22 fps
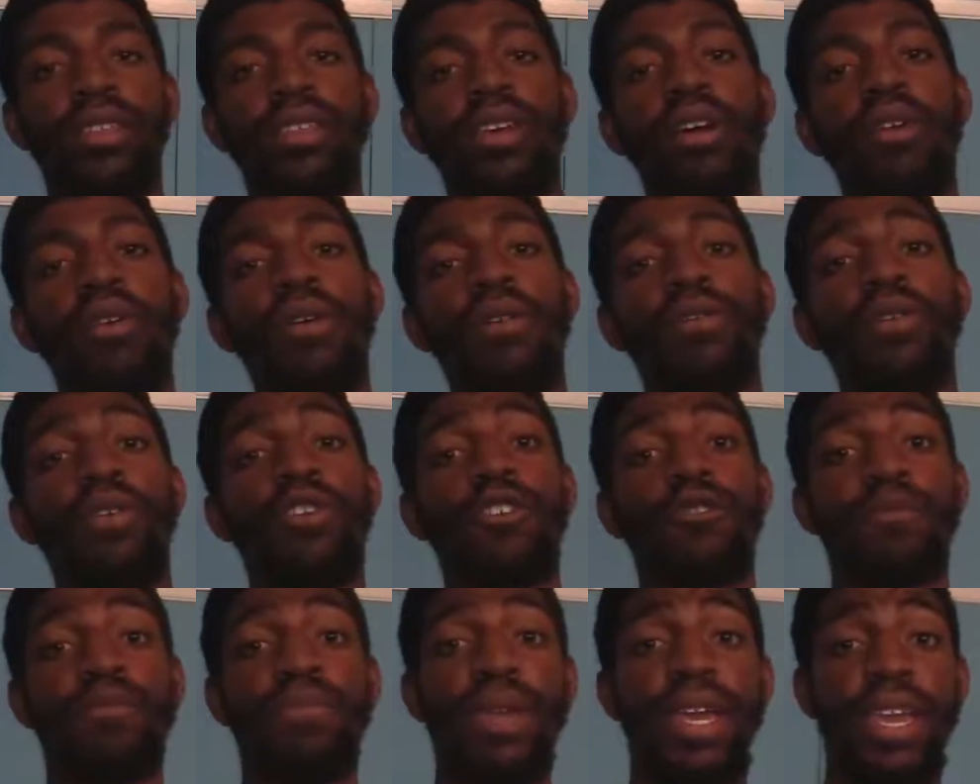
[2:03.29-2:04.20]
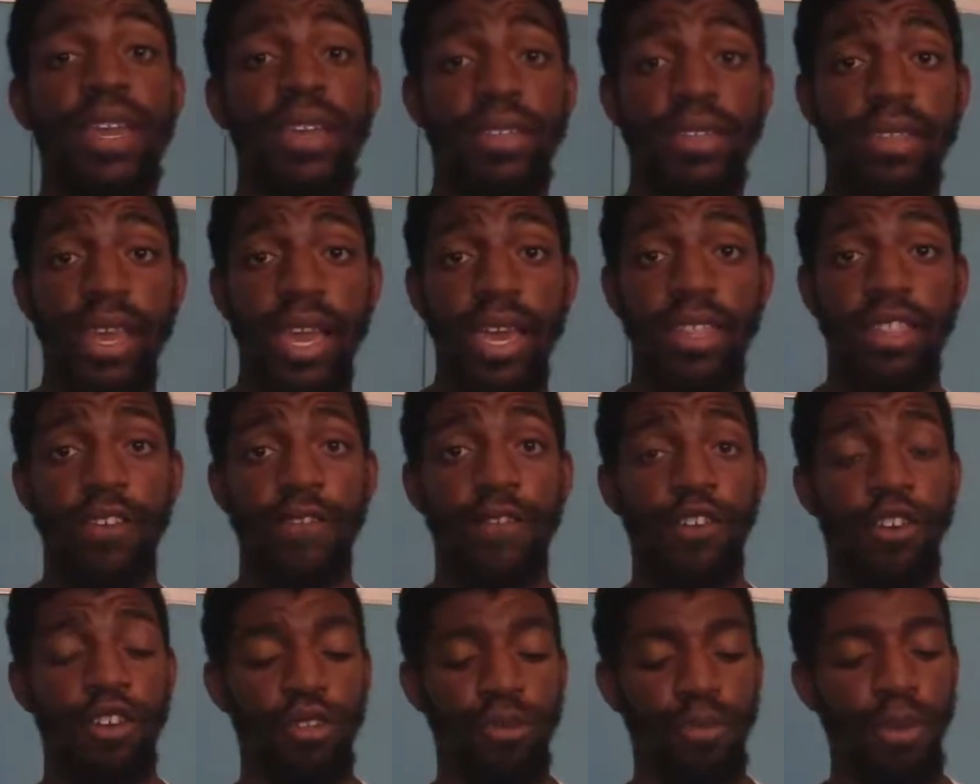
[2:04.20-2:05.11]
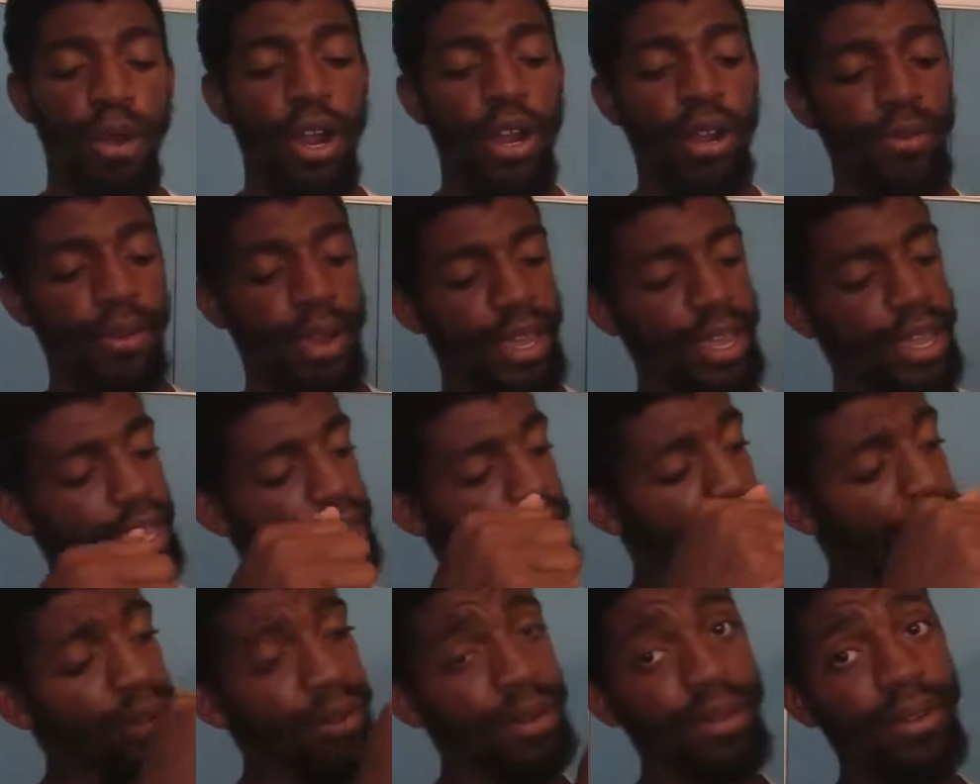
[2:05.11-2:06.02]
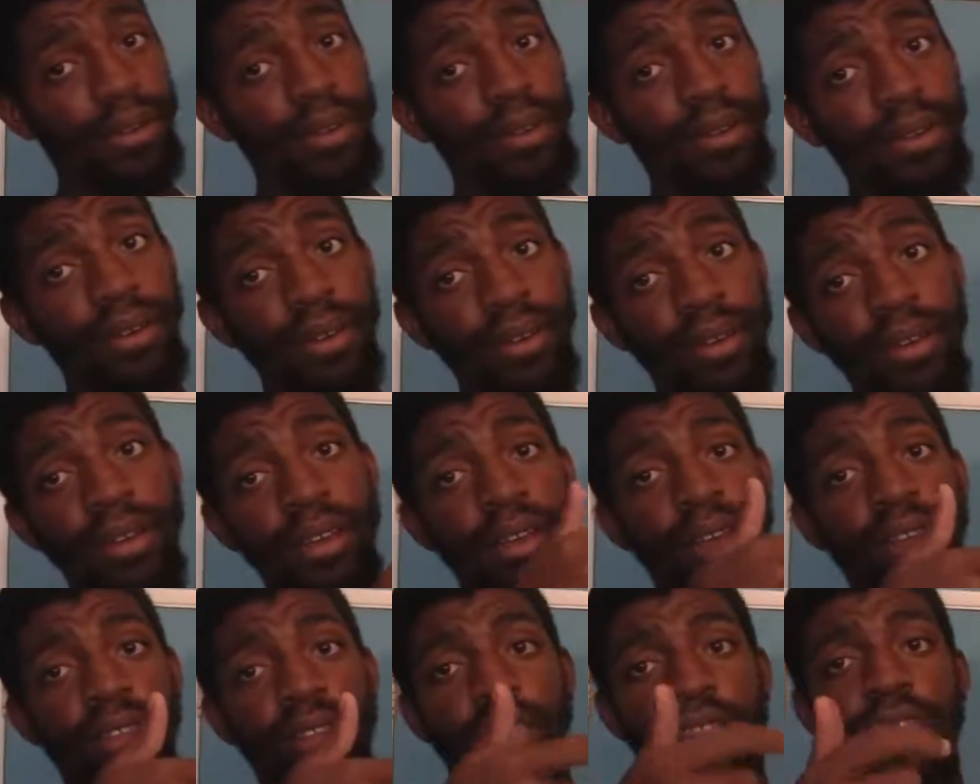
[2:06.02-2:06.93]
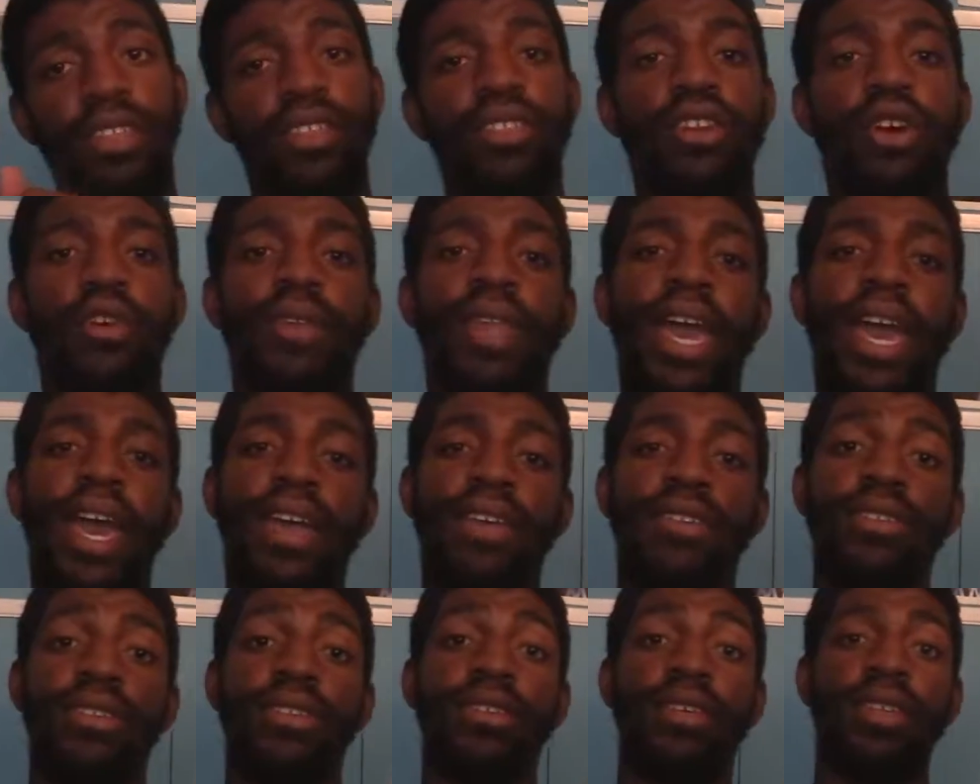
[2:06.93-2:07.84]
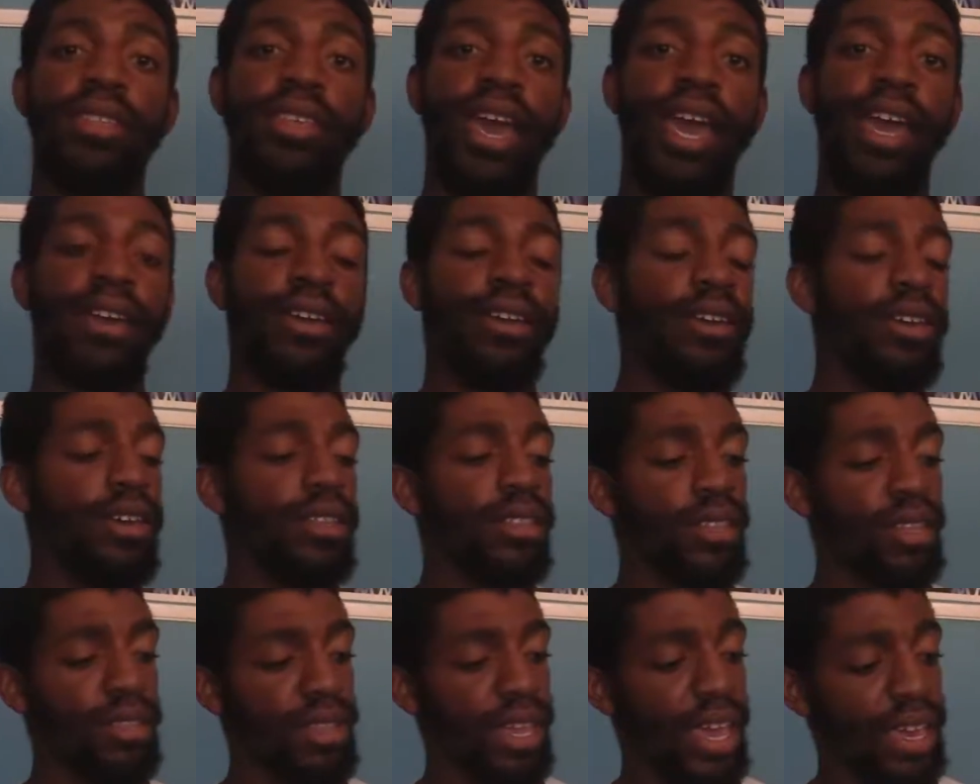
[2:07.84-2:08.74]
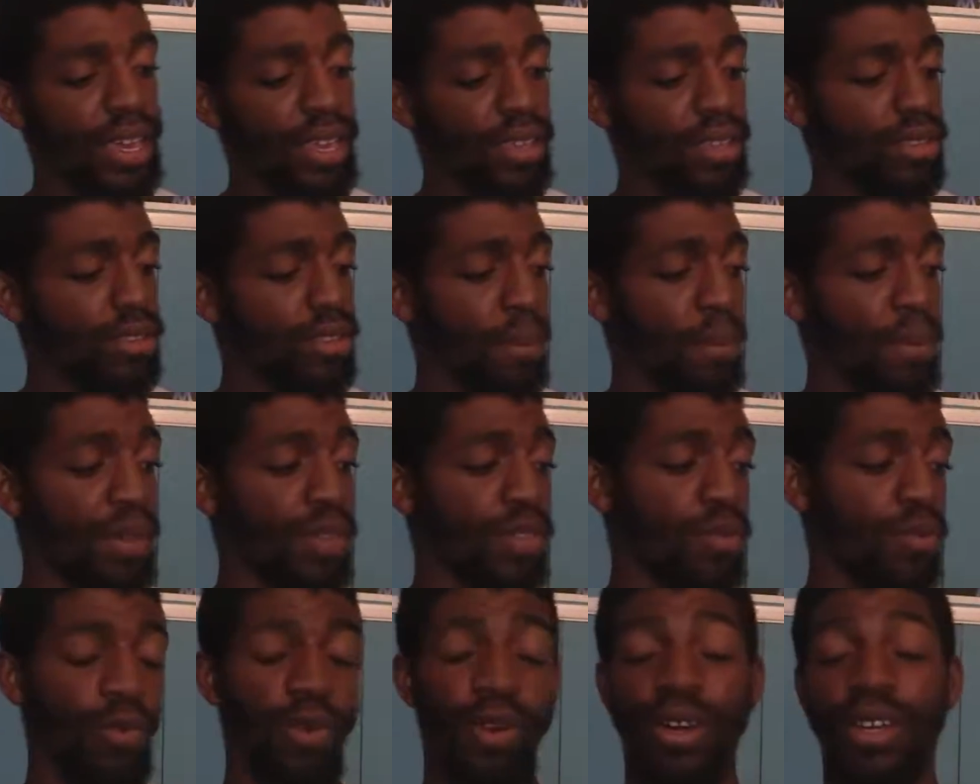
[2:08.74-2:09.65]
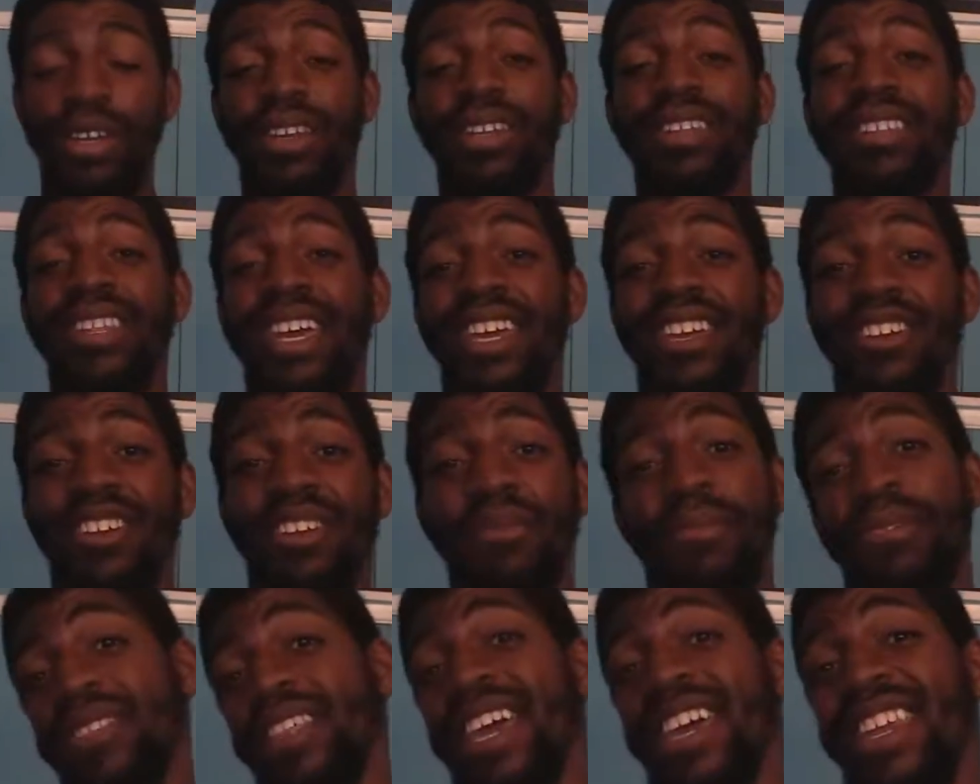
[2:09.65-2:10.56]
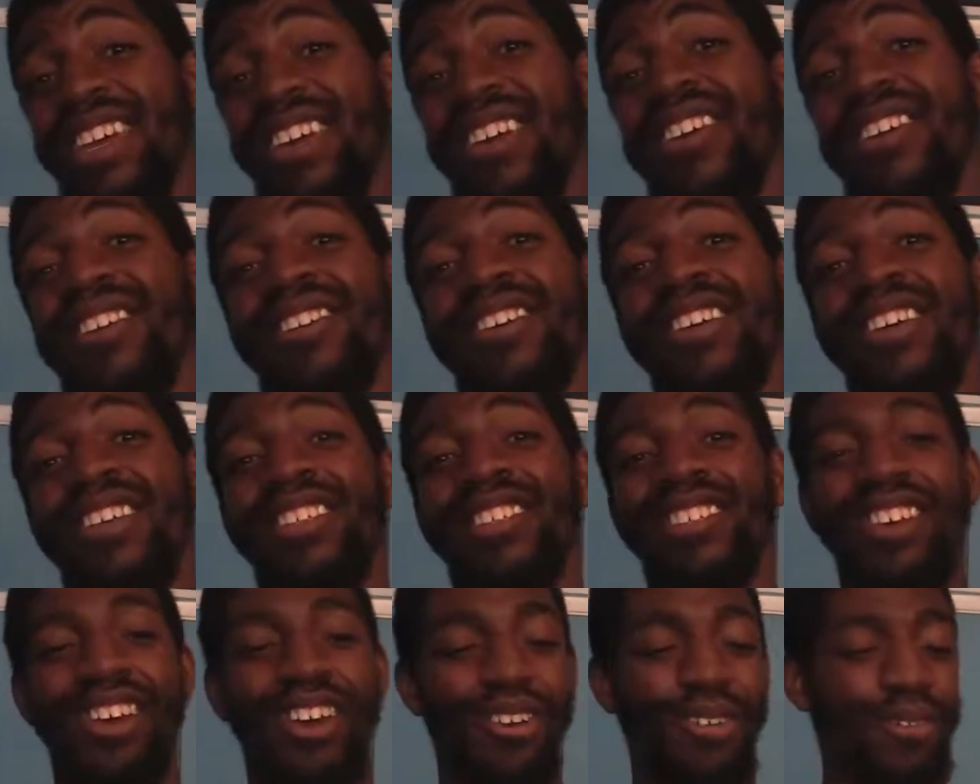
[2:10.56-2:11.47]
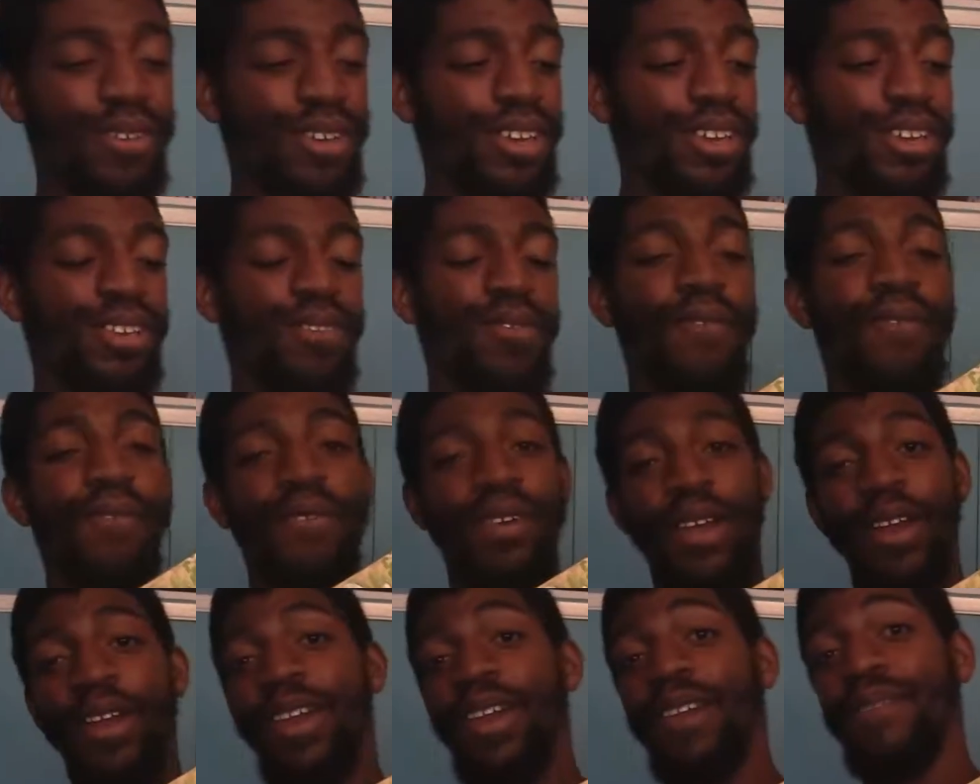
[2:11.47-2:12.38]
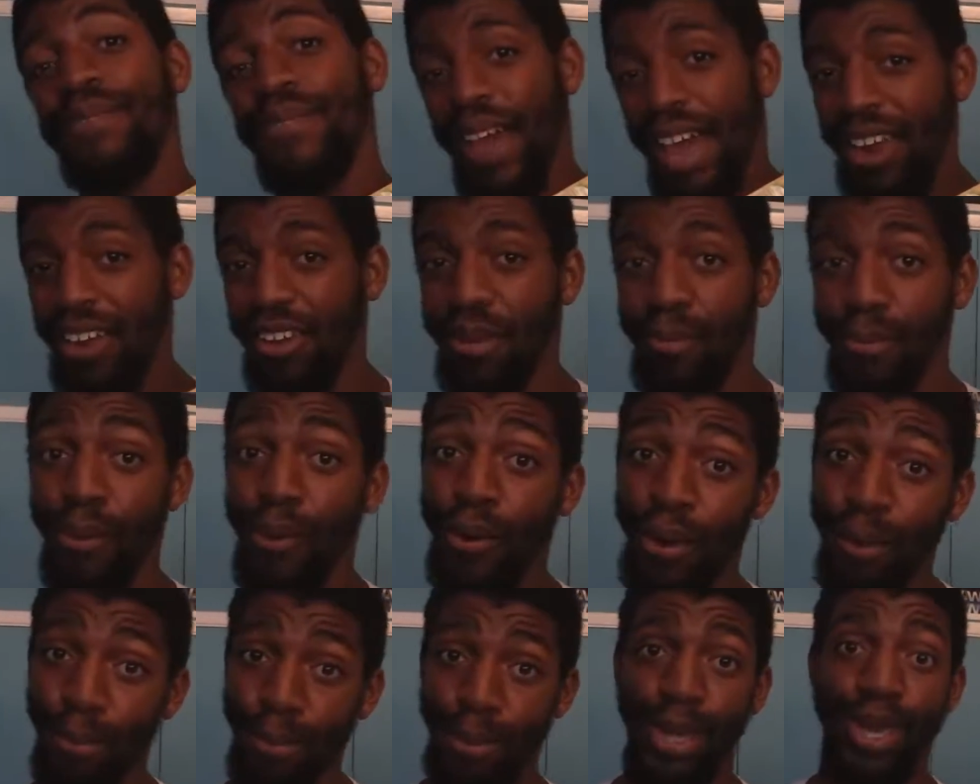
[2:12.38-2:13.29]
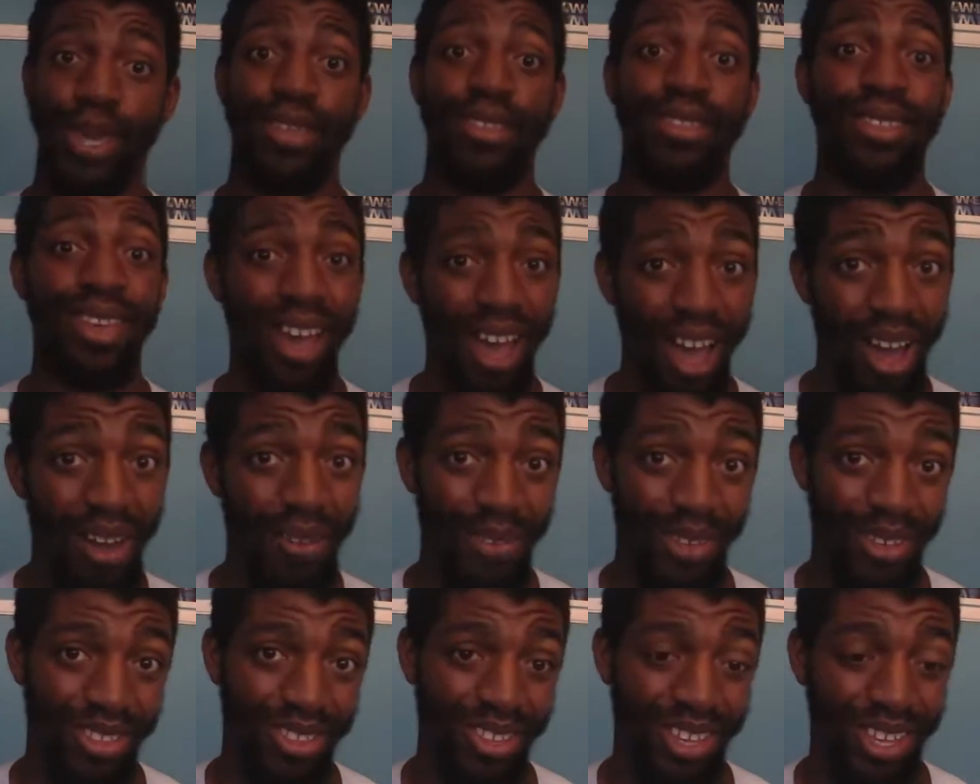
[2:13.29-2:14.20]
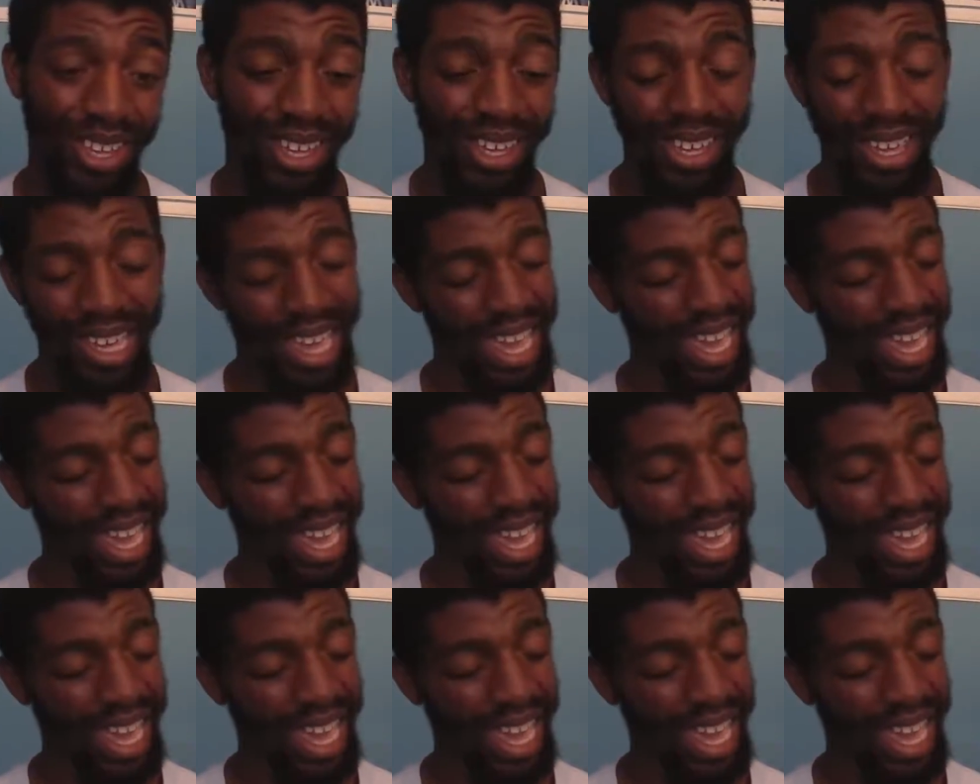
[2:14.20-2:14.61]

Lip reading: So of course, being said, the first part right here, this is known as the deck. The deck is the piece of wood that you're going to be standing on. So very vital, important piece, obviously.